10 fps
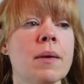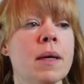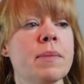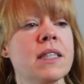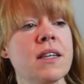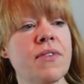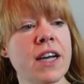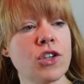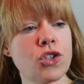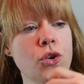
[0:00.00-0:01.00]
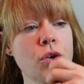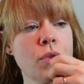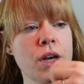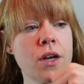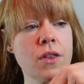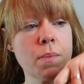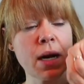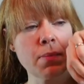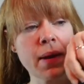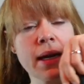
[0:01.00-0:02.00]
let me see if I can show you the
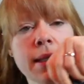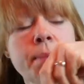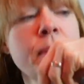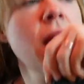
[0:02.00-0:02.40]
button band.